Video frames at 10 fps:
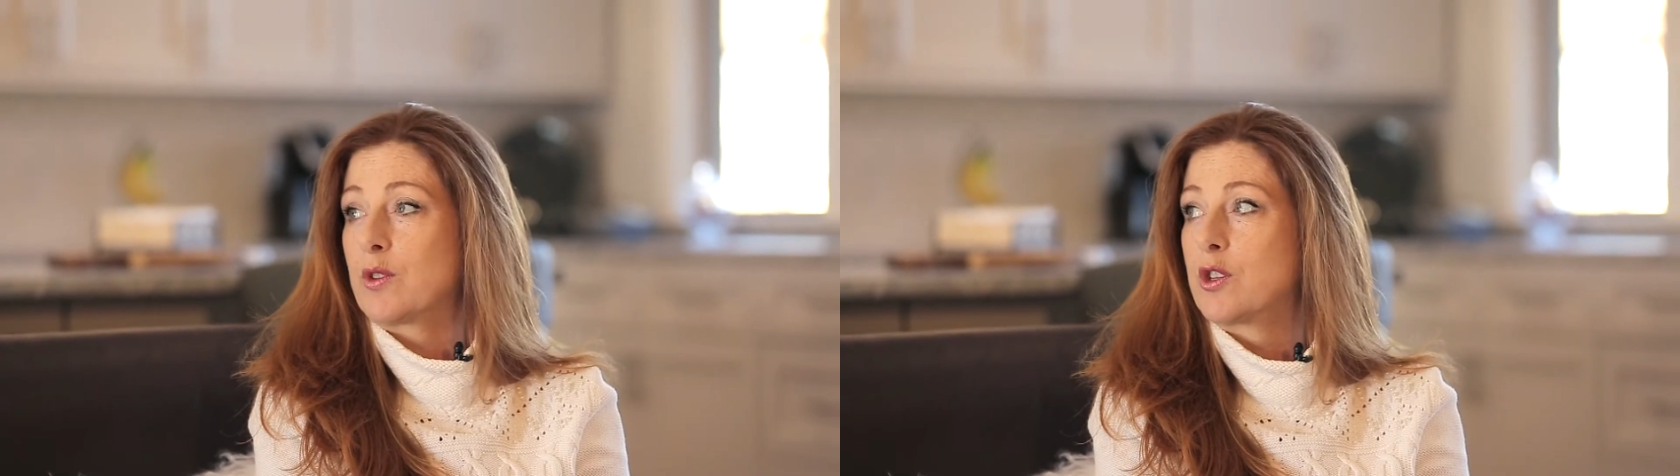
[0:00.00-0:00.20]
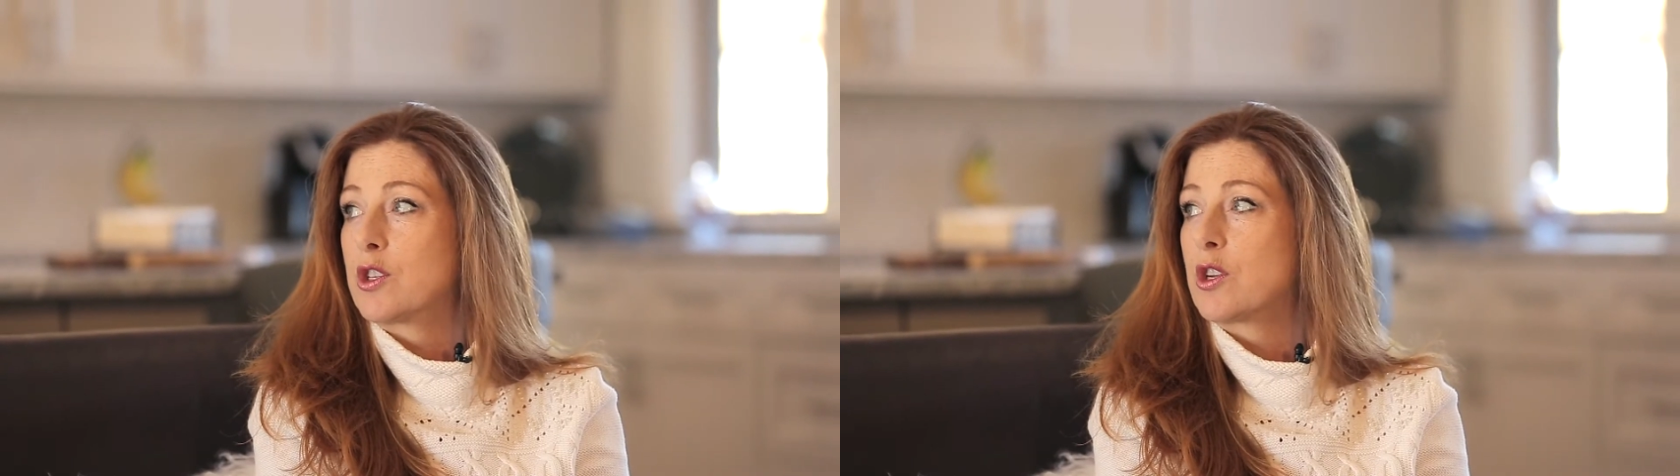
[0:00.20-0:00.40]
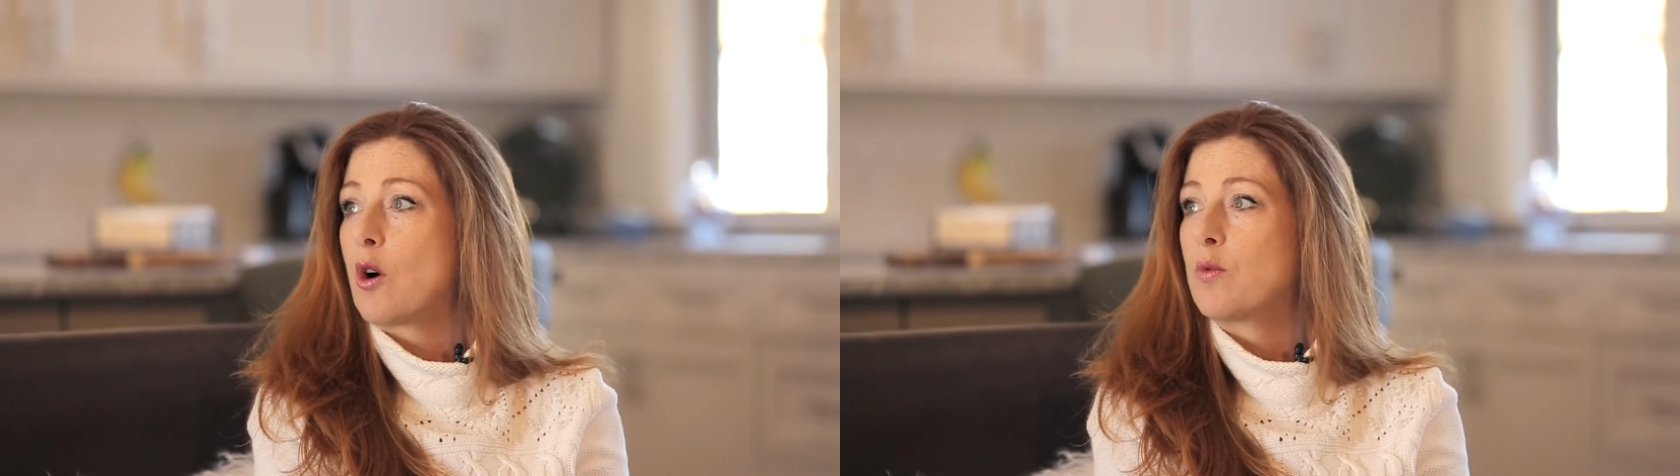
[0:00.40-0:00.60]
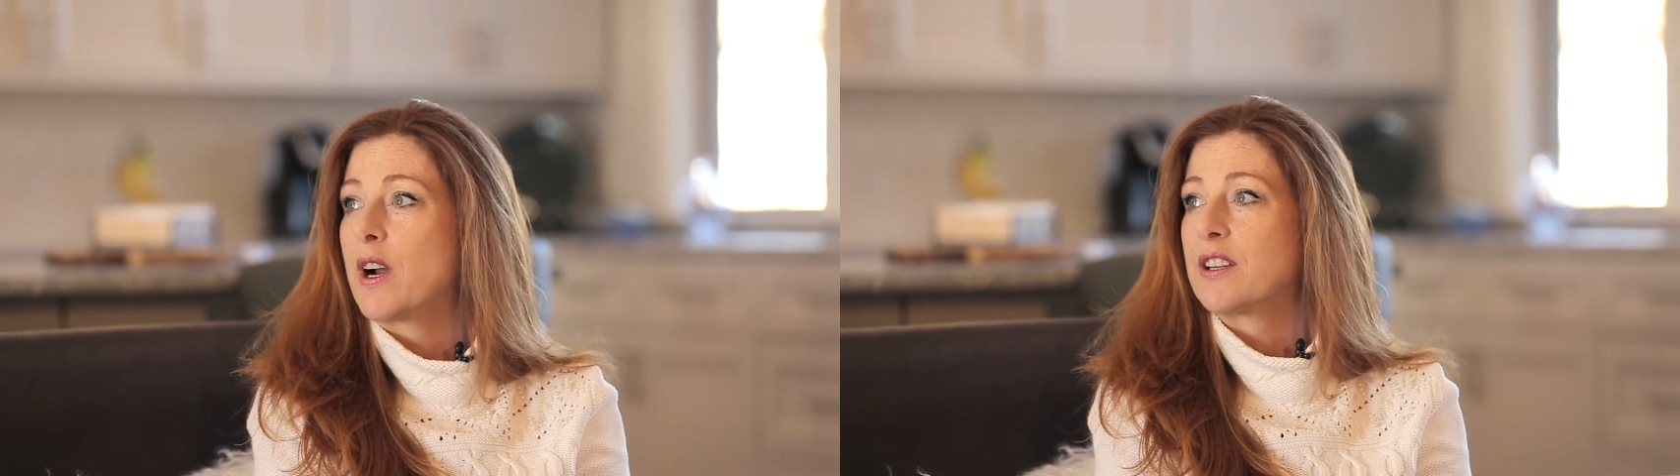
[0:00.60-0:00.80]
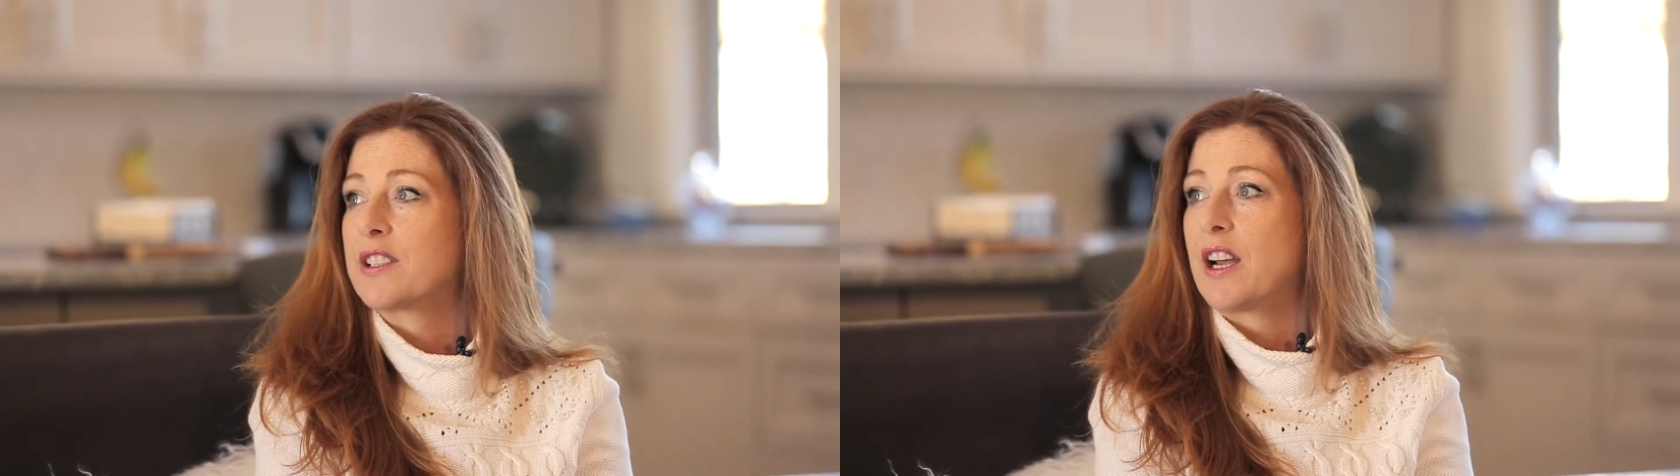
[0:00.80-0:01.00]
so
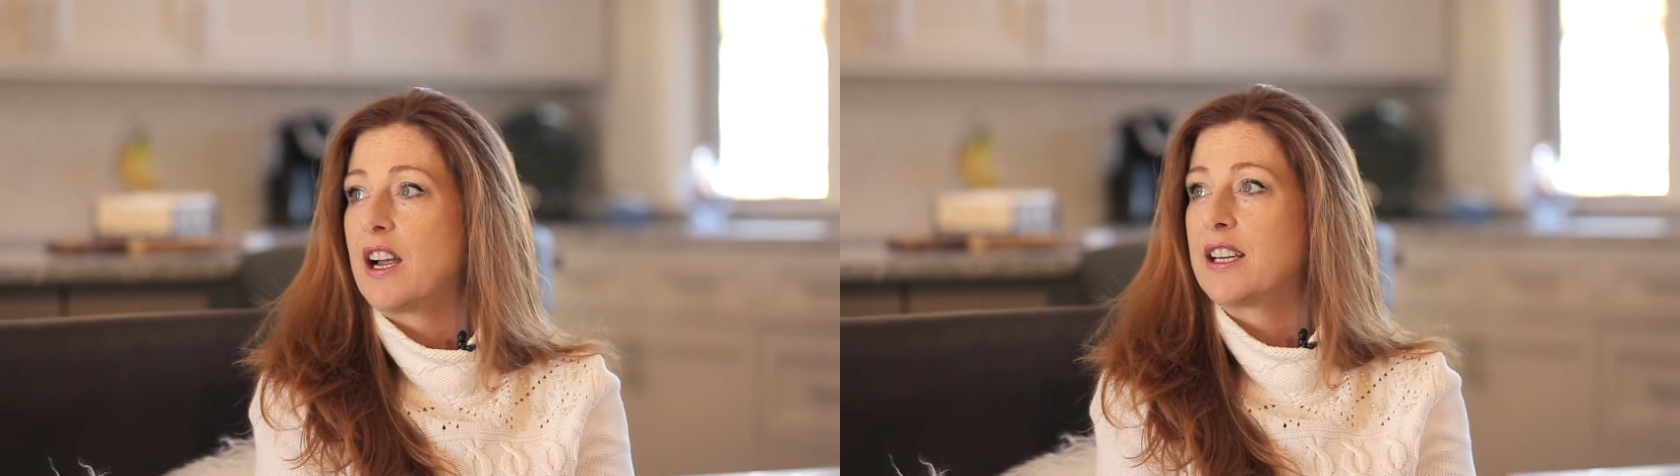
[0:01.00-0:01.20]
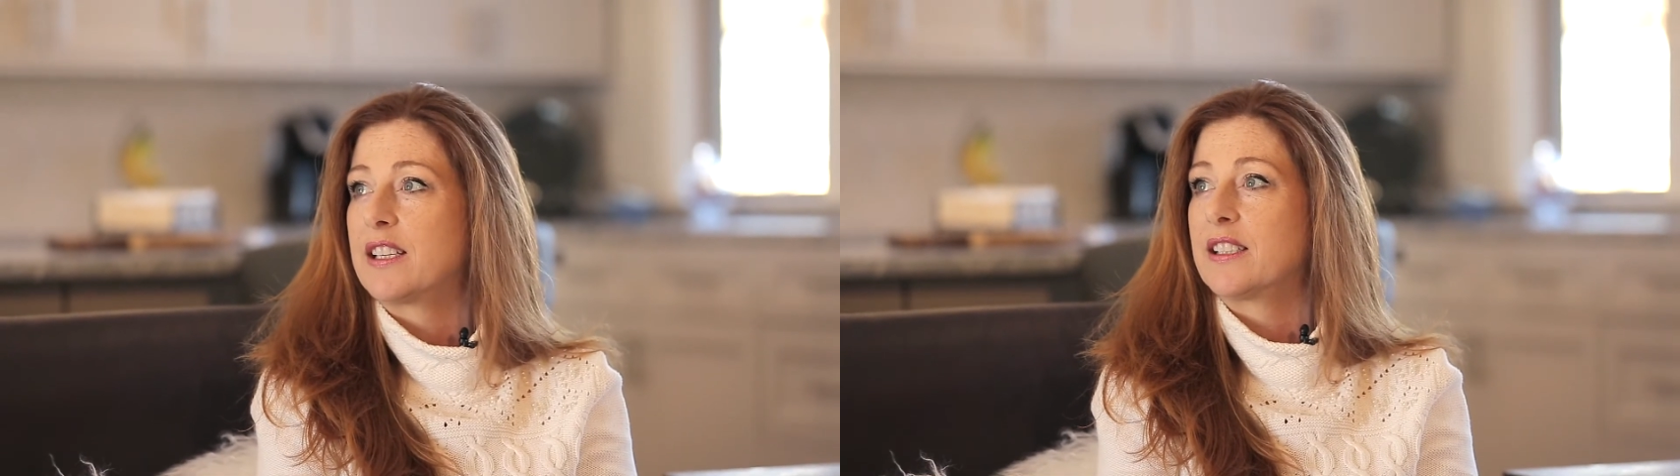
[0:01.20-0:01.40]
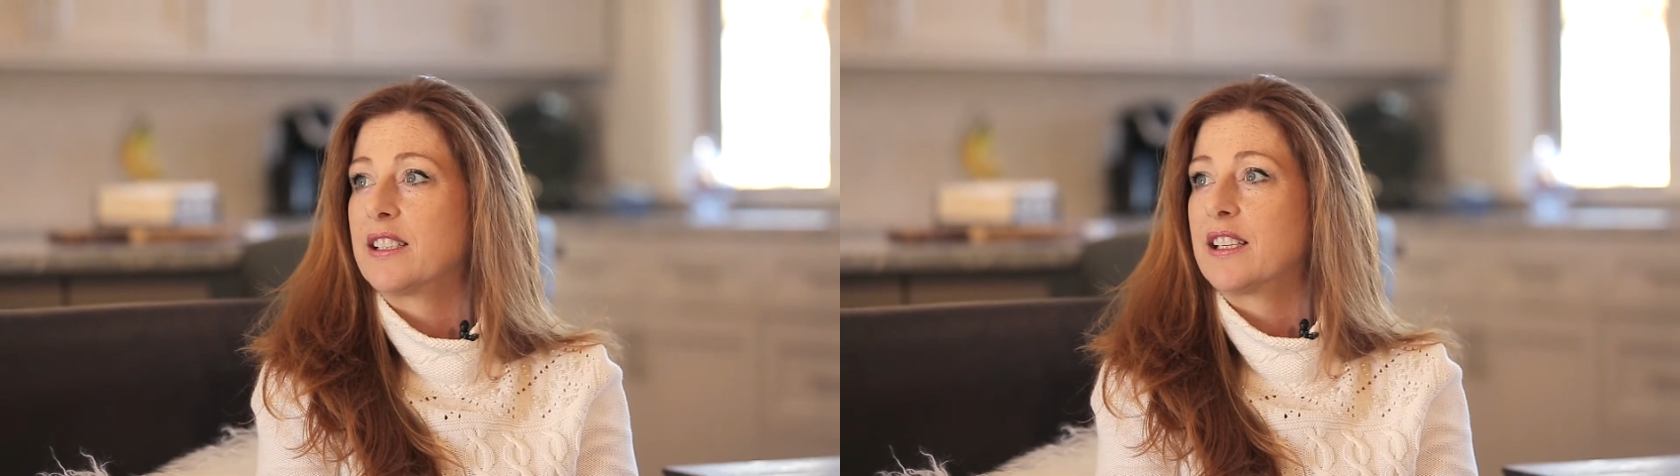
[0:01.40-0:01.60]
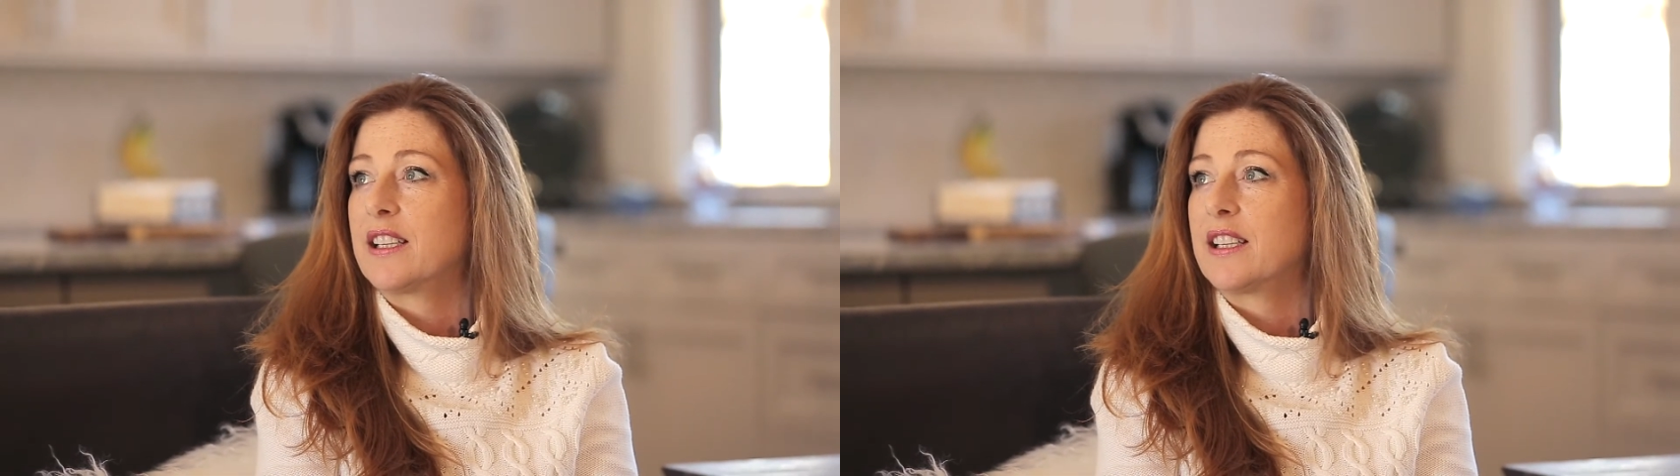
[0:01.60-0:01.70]
well done